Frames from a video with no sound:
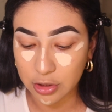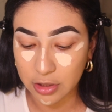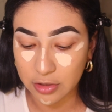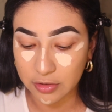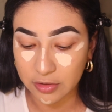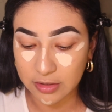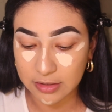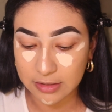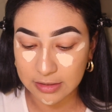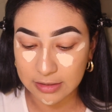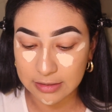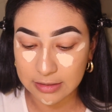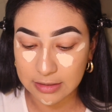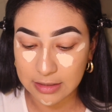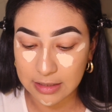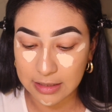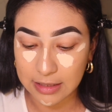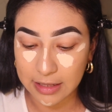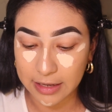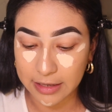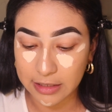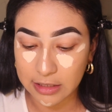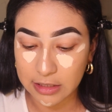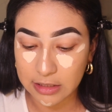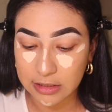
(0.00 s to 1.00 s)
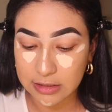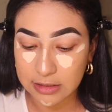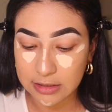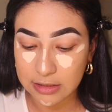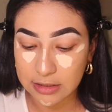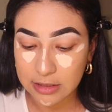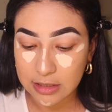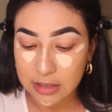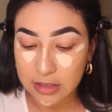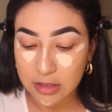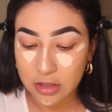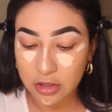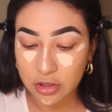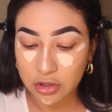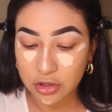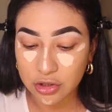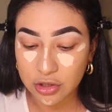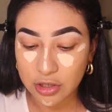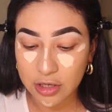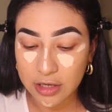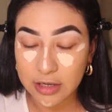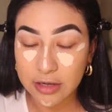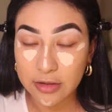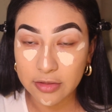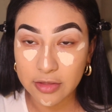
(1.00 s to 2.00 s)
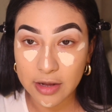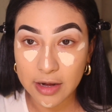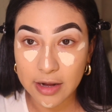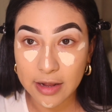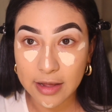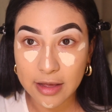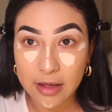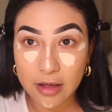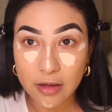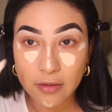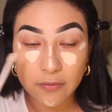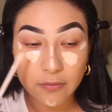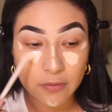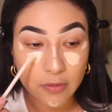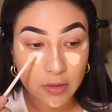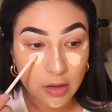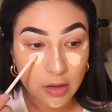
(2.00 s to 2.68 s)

and this is the lightest shade that I have,